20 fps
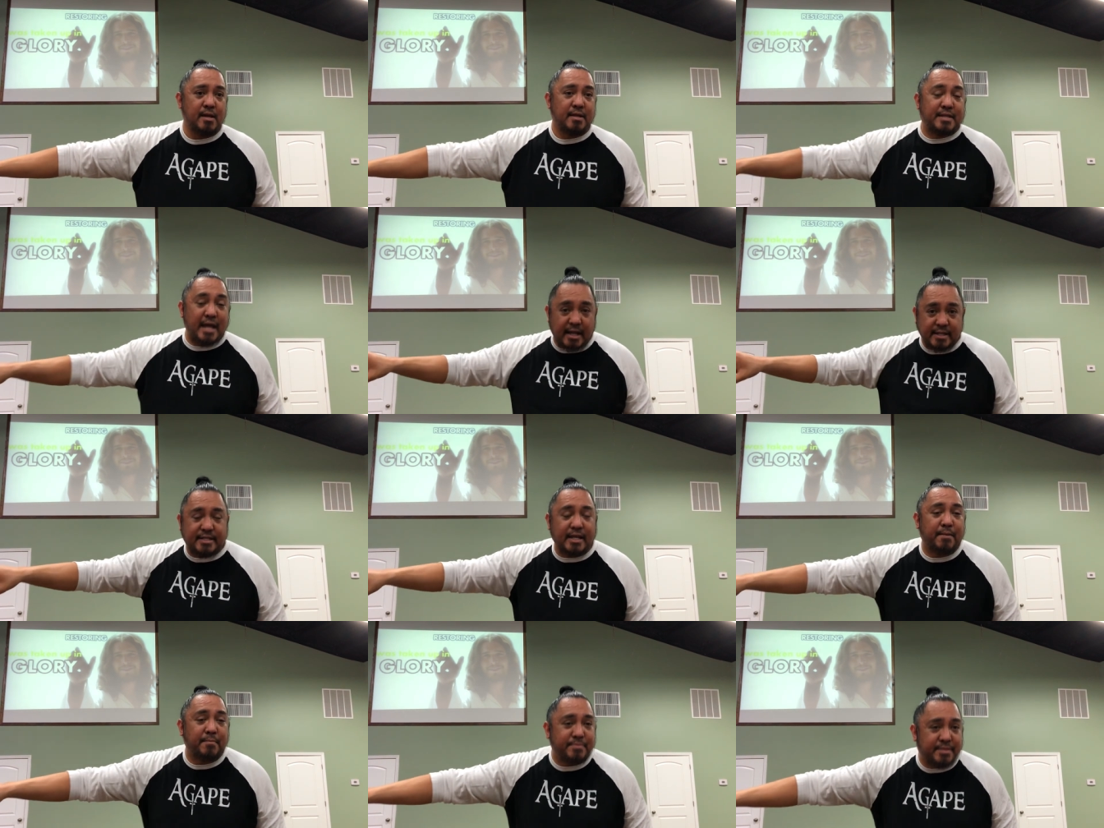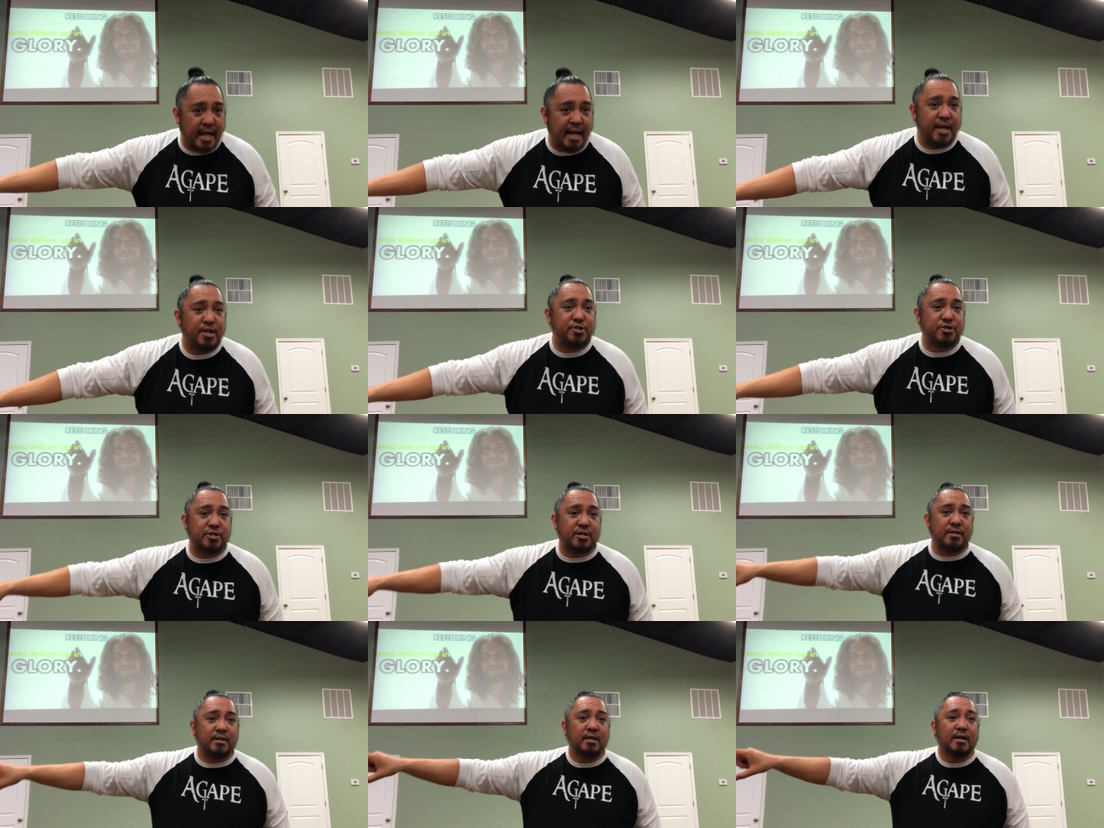That
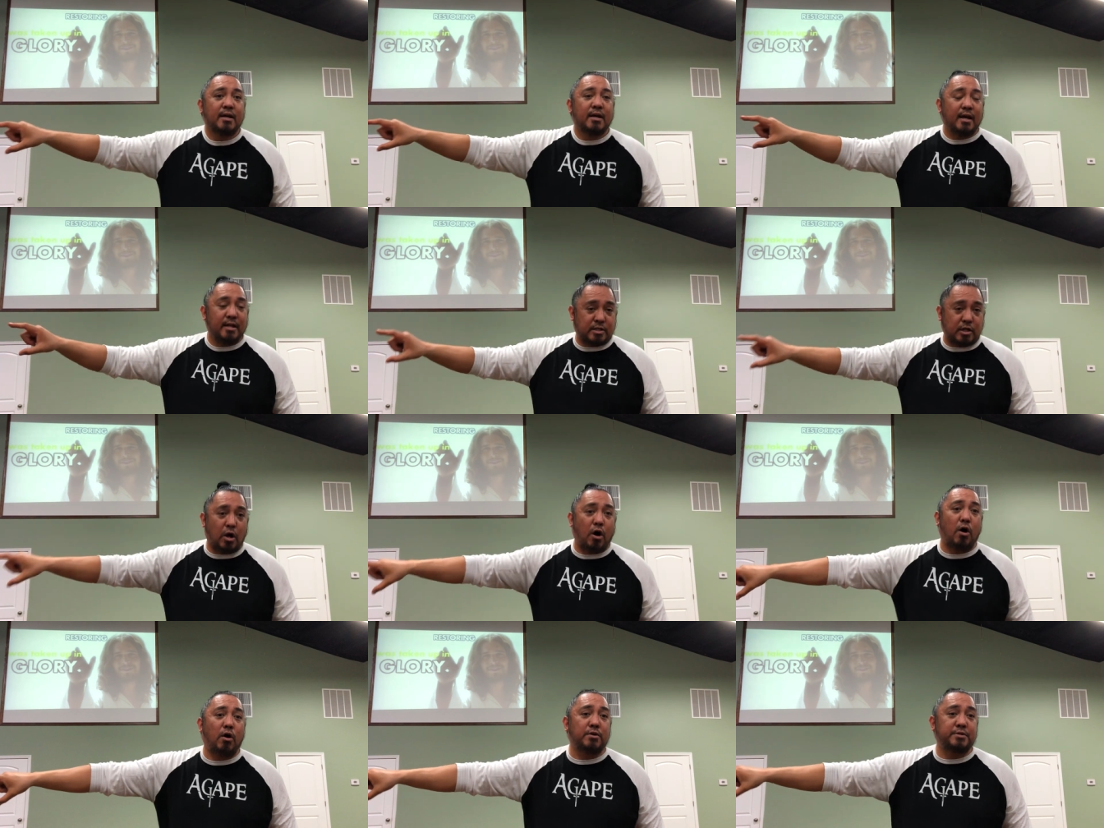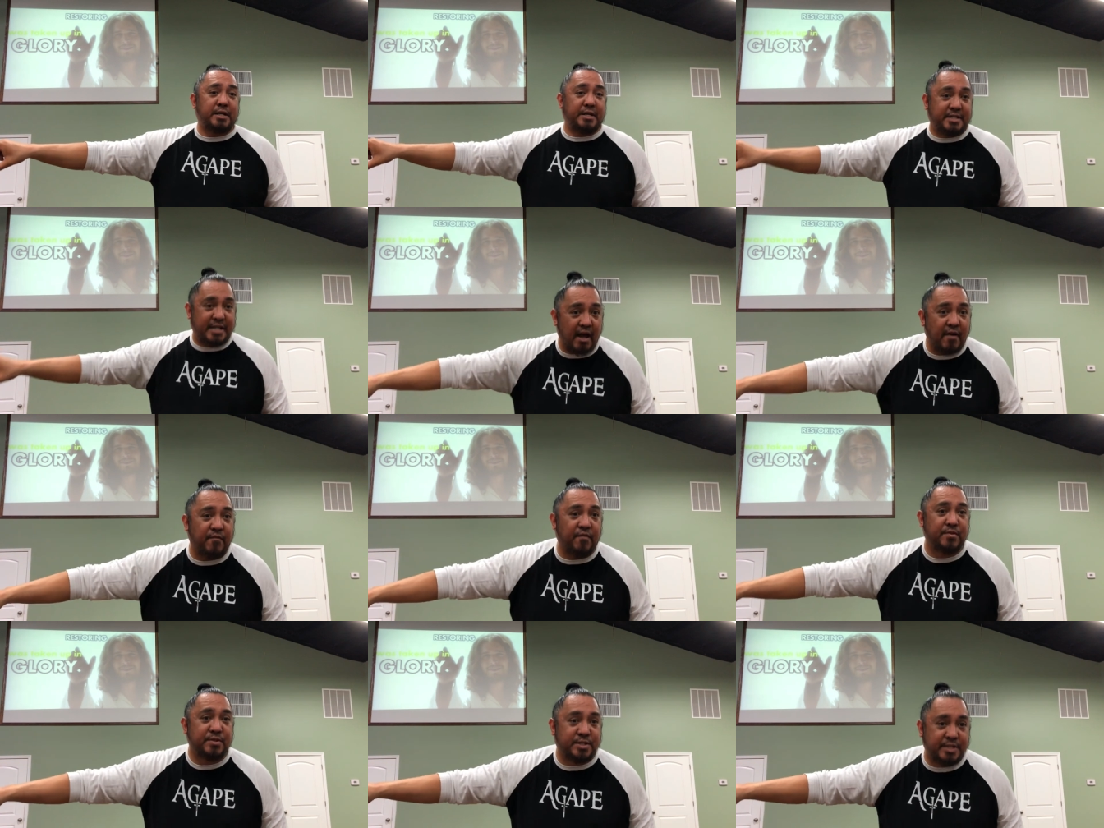temptation is called the
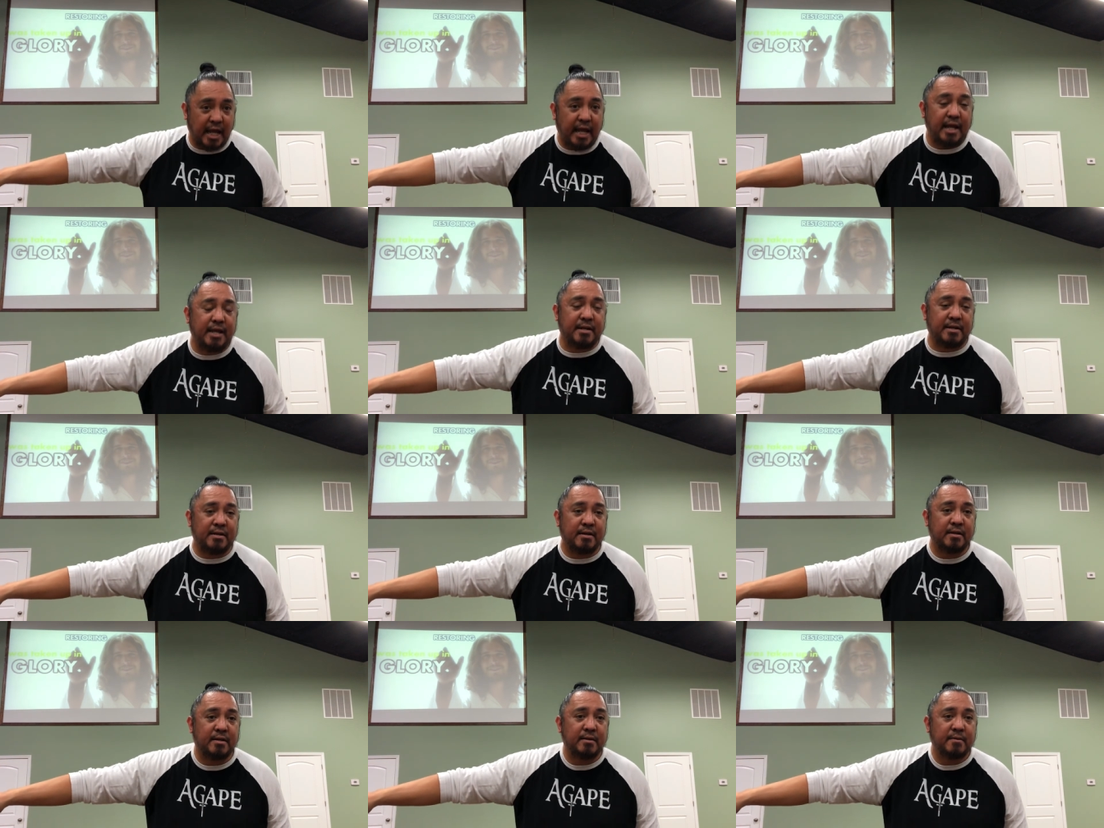devil, Satan.